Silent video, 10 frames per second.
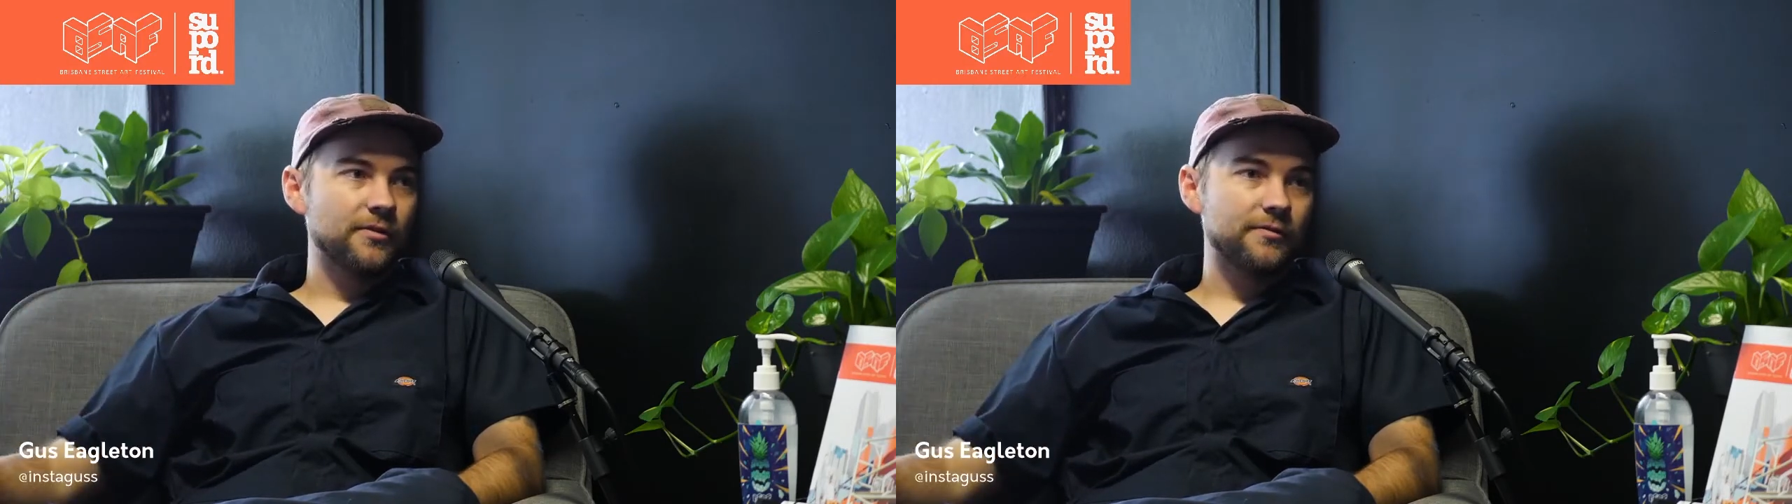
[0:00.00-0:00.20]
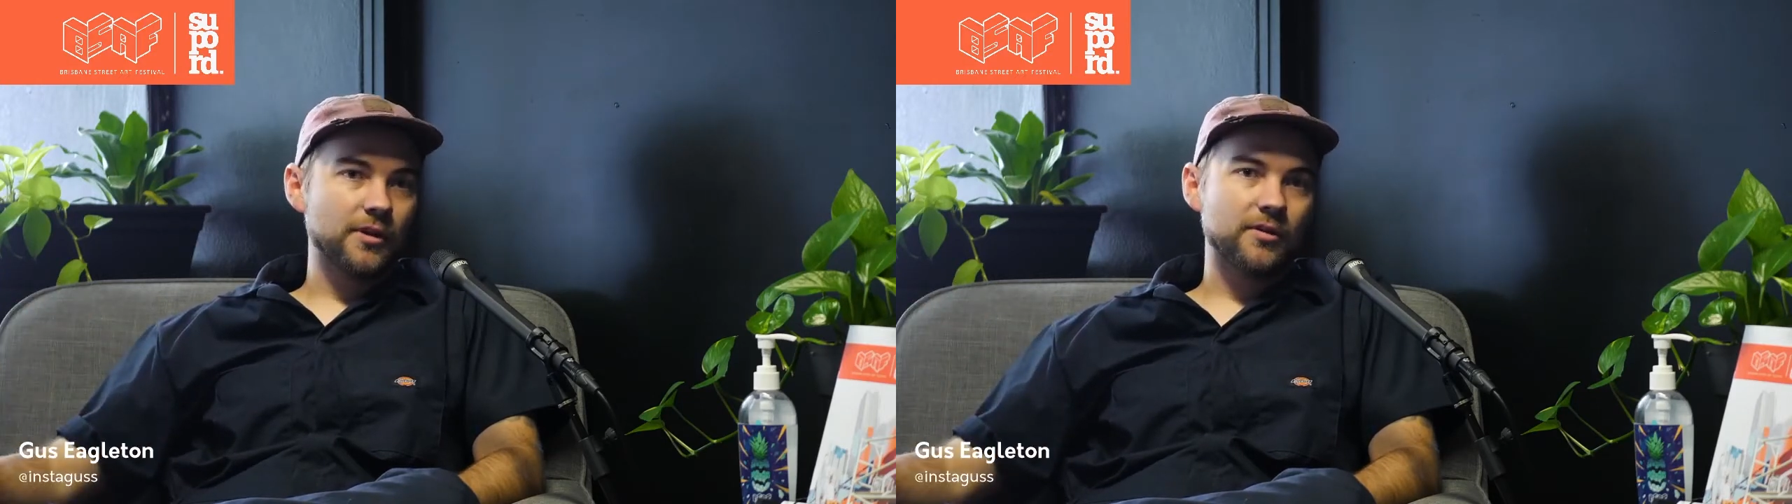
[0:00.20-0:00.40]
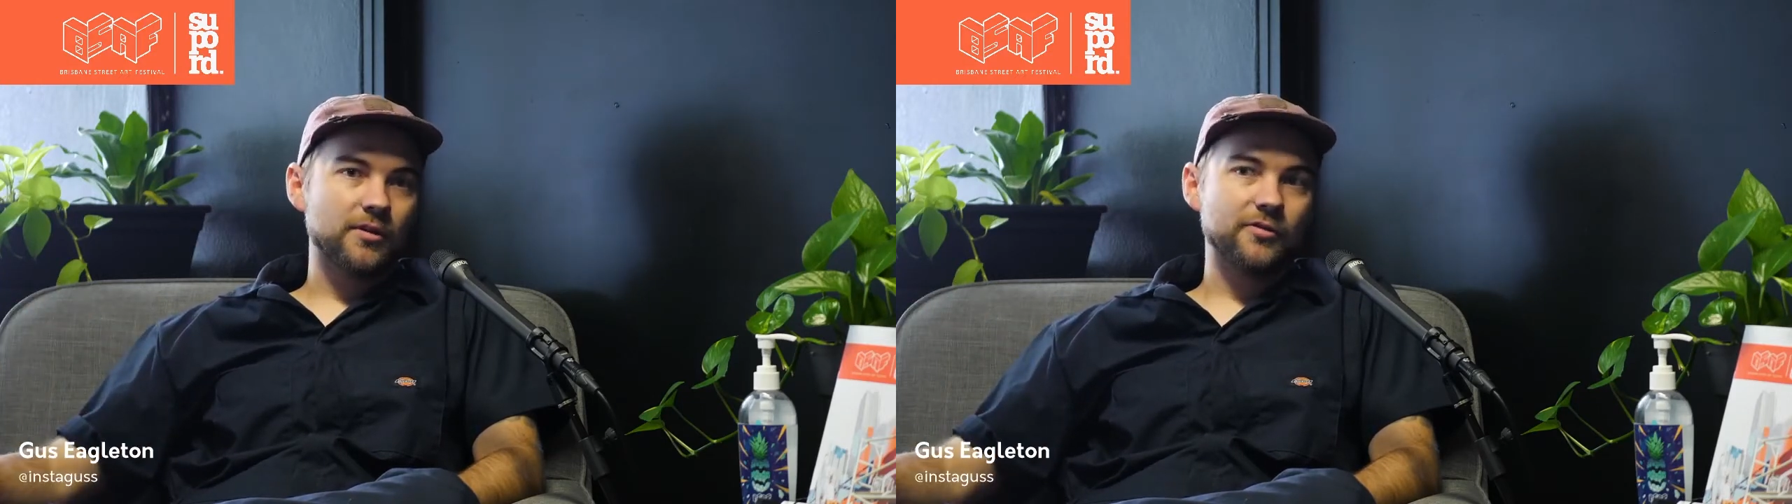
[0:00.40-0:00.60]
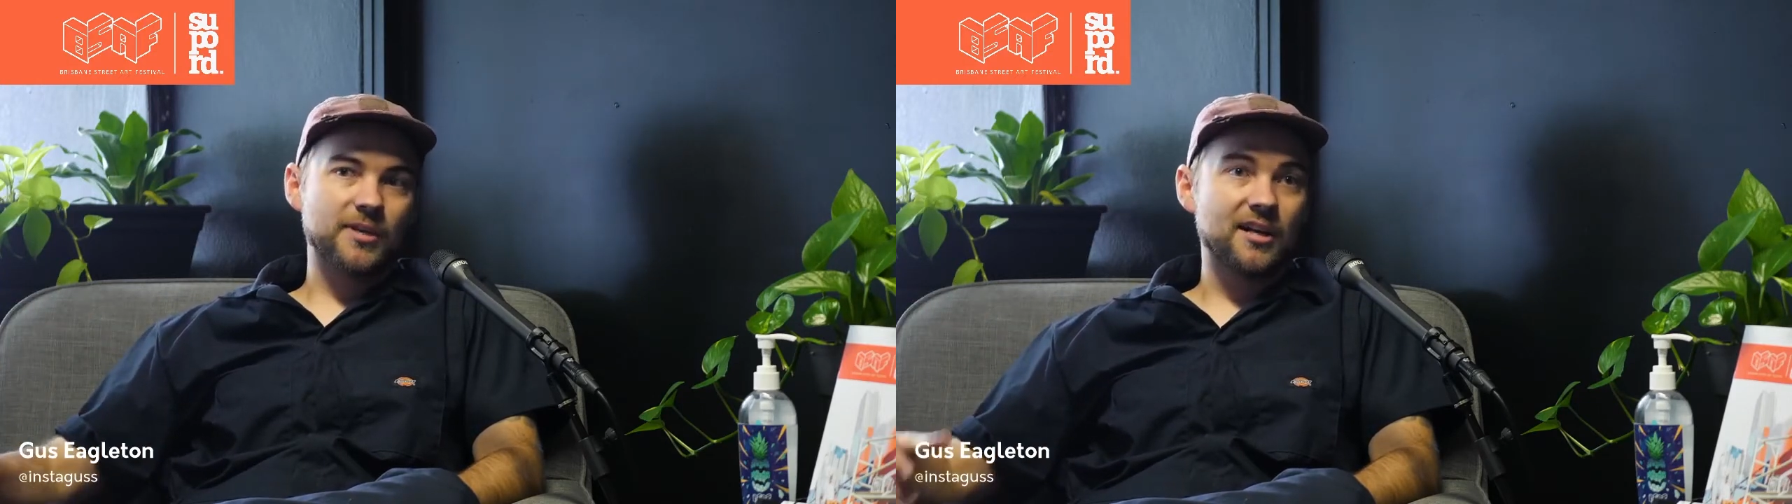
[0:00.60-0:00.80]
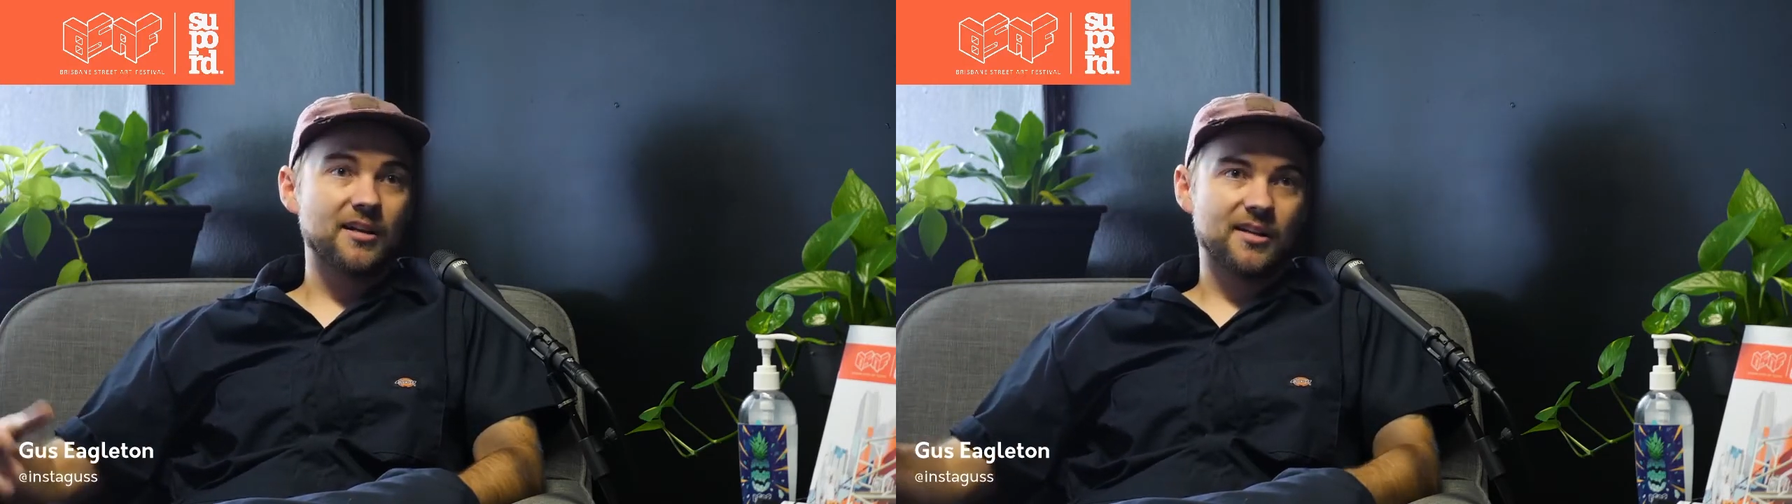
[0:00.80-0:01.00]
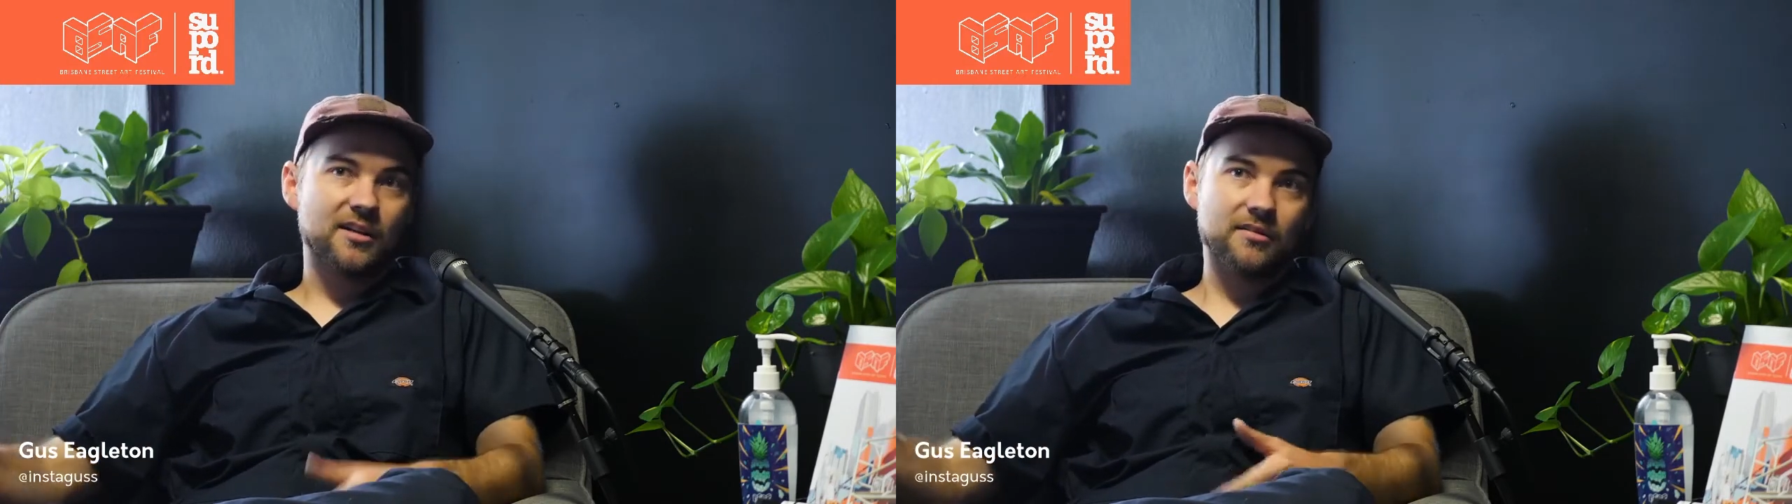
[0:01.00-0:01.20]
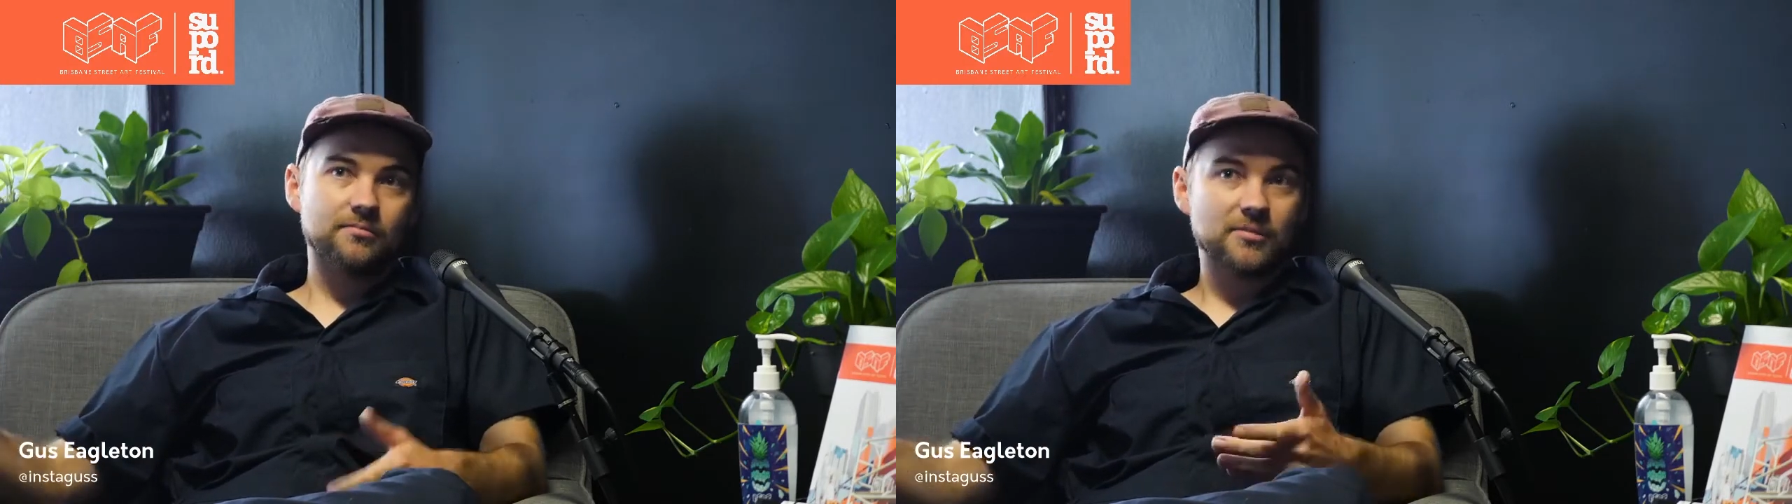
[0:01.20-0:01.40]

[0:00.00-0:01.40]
on from that, and then I'll